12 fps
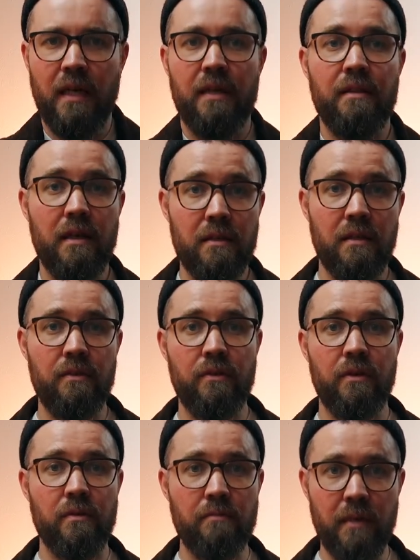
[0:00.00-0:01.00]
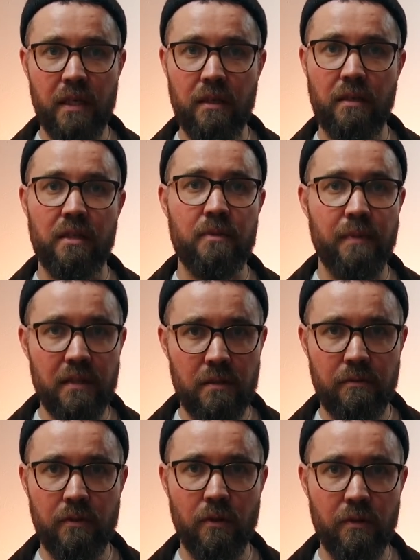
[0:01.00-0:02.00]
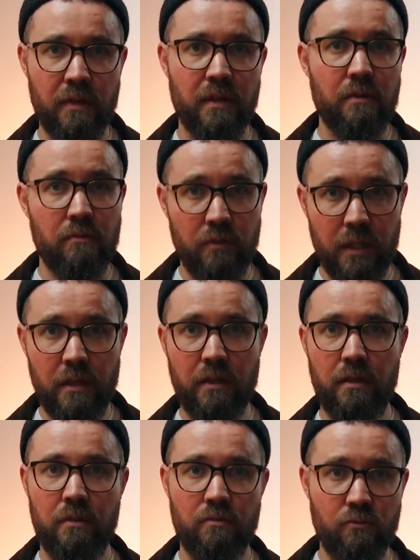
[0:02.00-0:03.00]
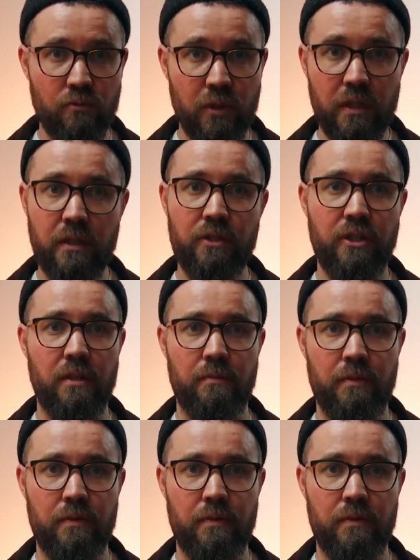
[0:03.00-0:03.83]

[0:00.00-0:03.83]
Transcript: And that's how you can make expensive clothing really, really cheap.